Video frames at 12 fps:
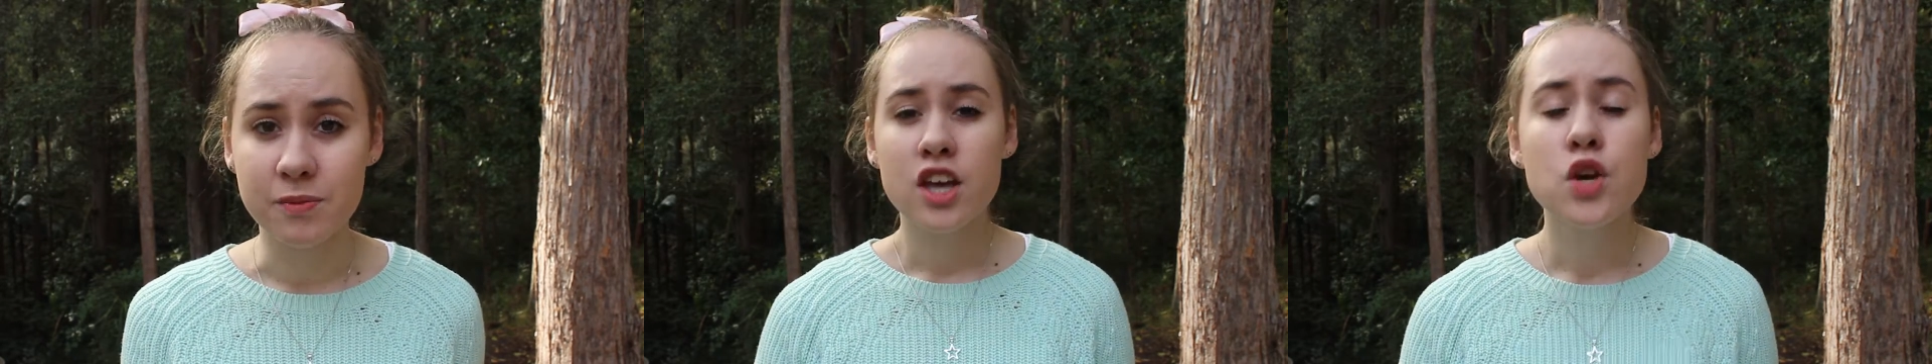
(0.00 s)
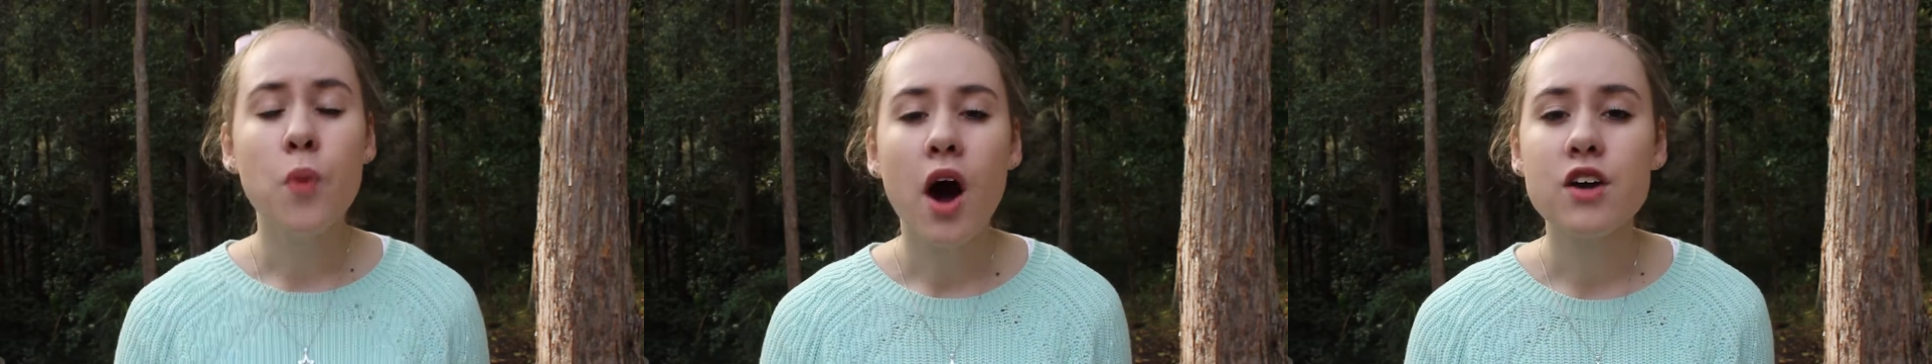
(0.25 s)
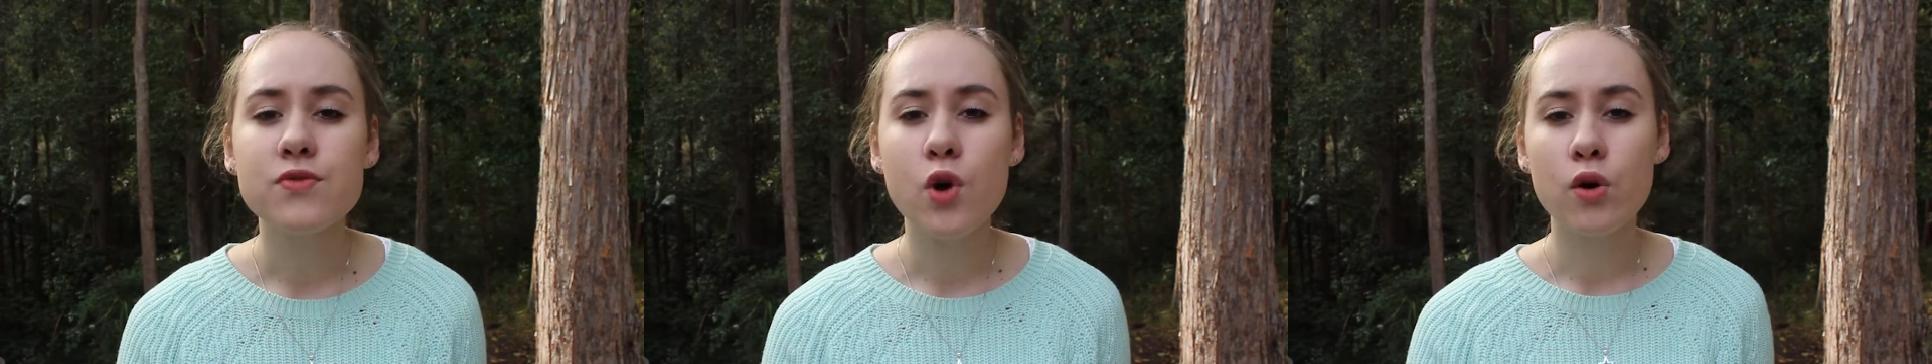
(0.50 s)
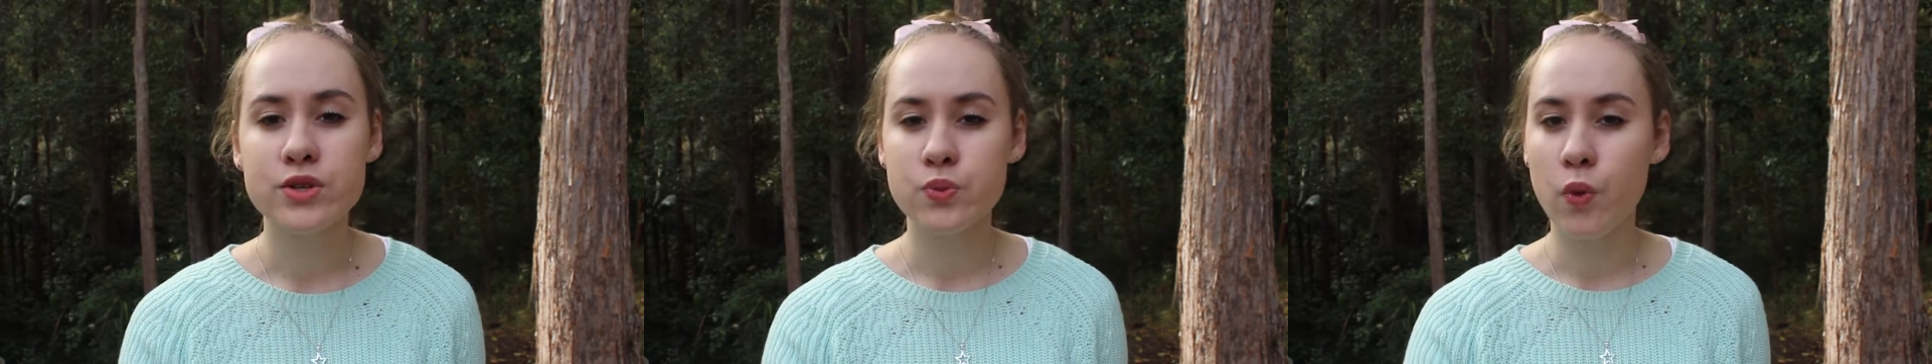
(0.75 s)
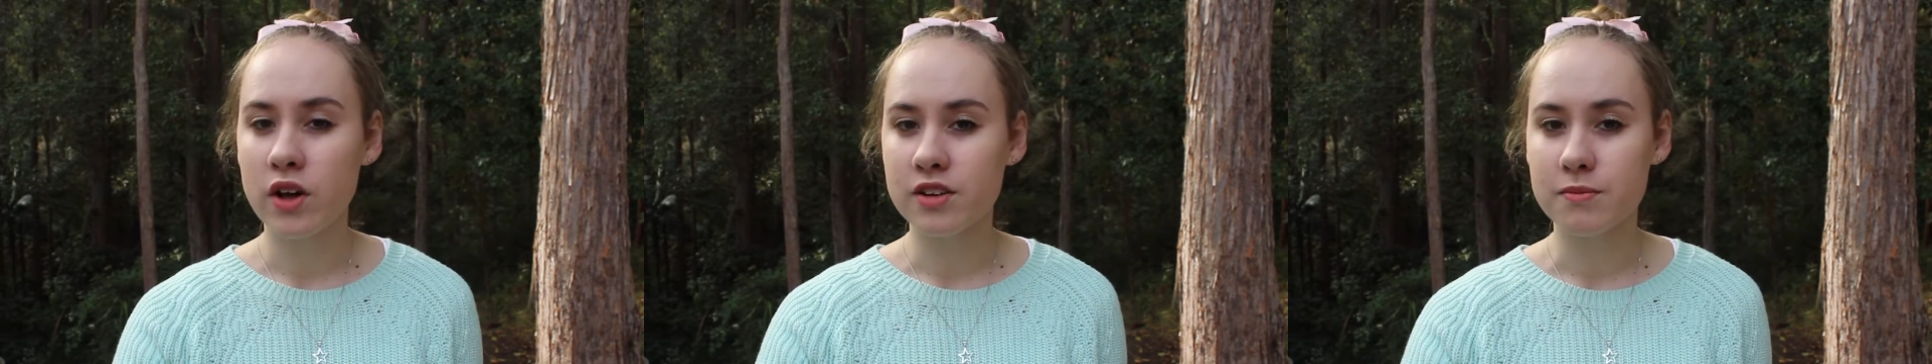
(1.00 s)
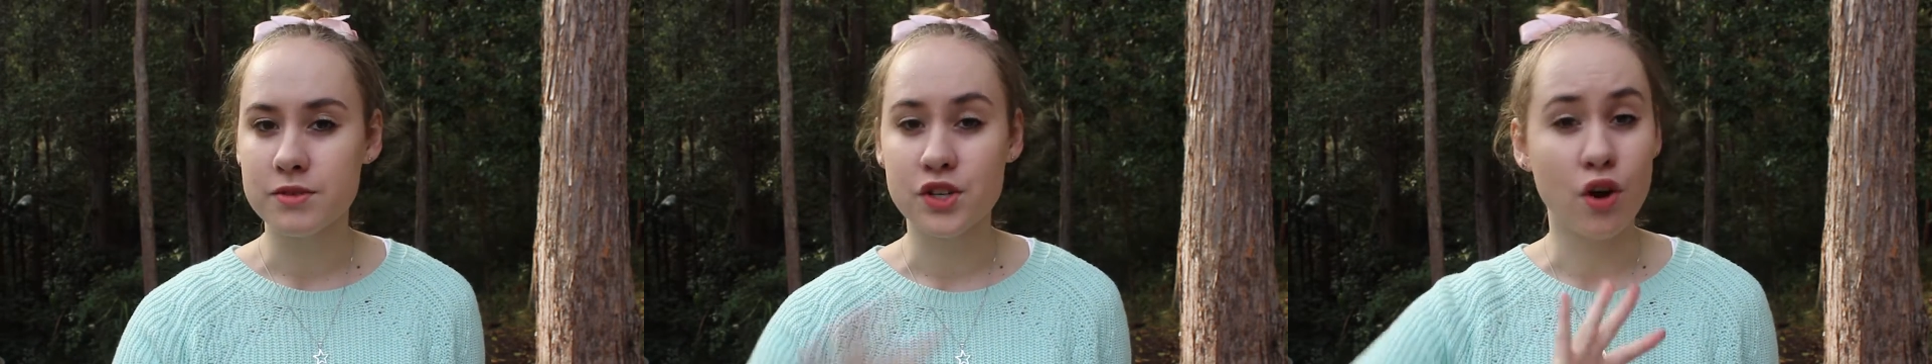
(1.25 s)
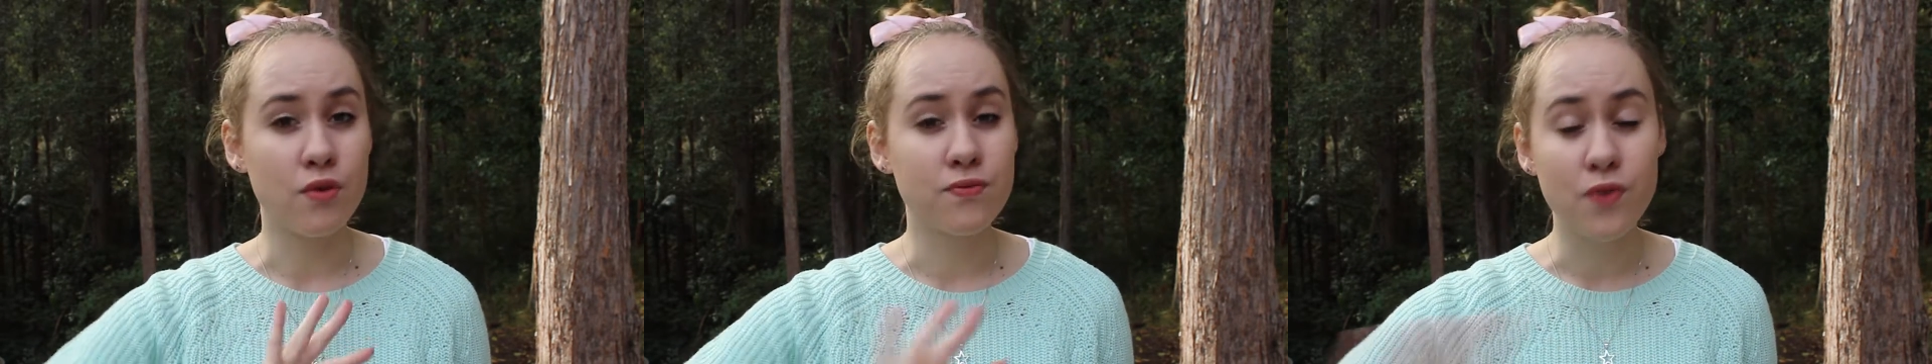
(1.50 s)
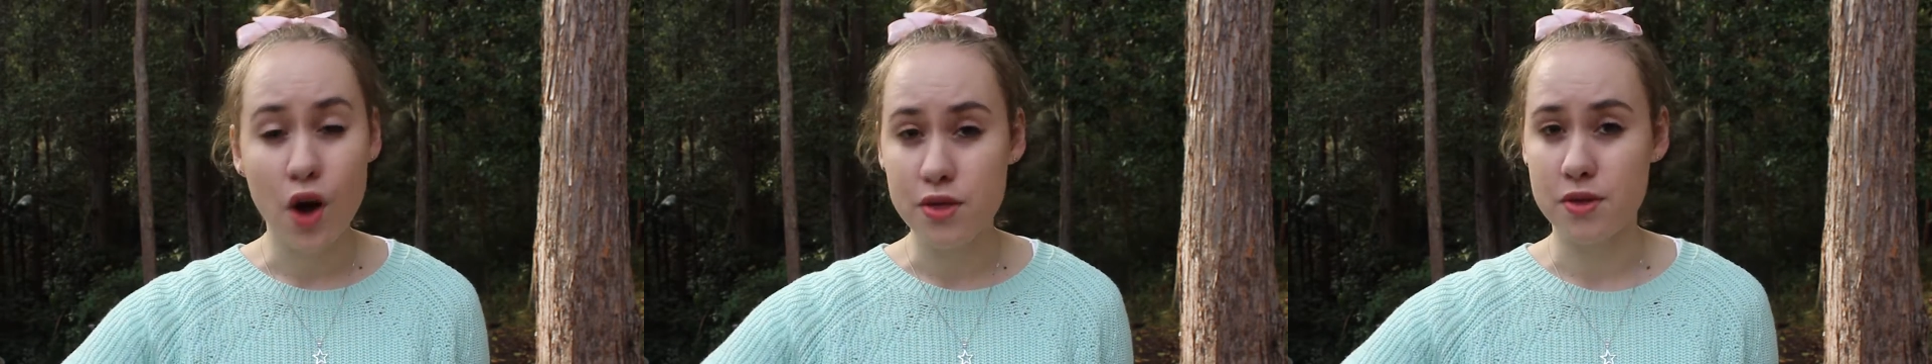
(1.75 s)
You are, of course, welcome to go
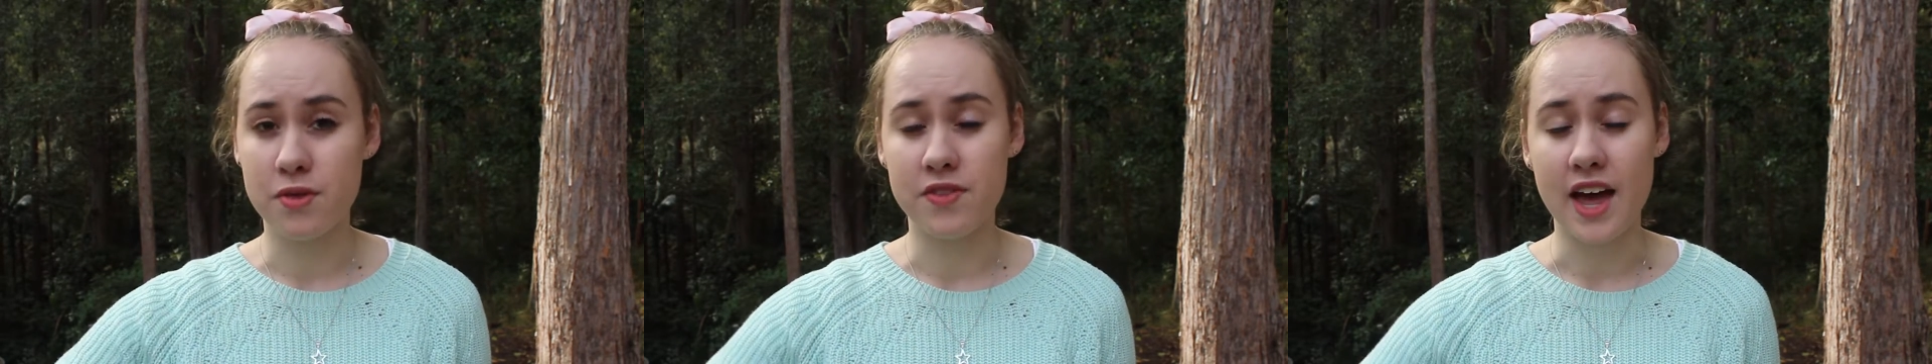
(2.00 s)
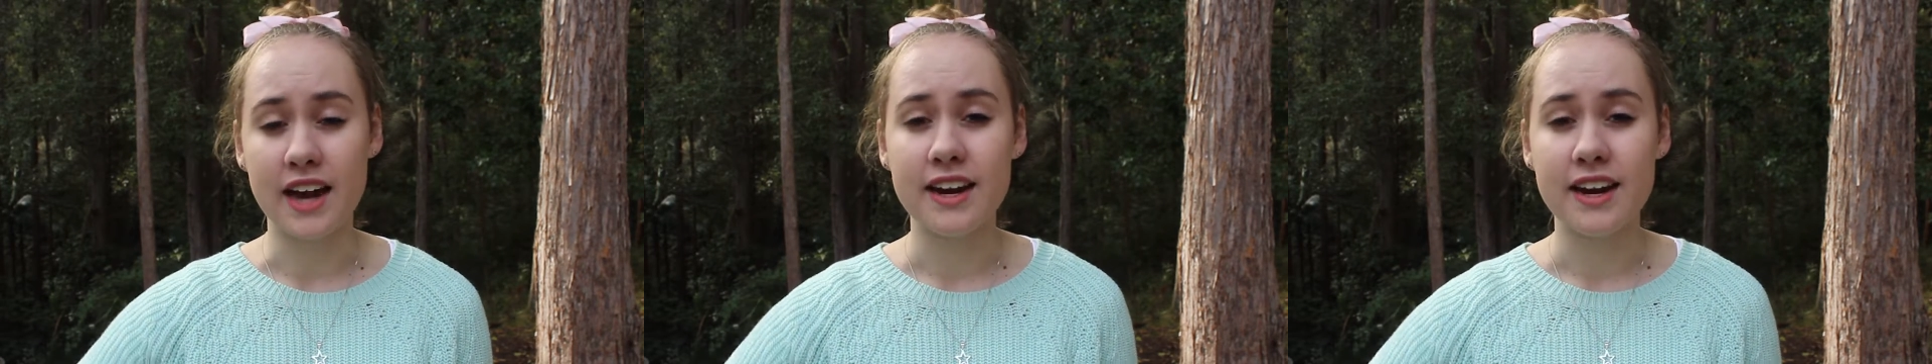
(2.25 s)
further than that.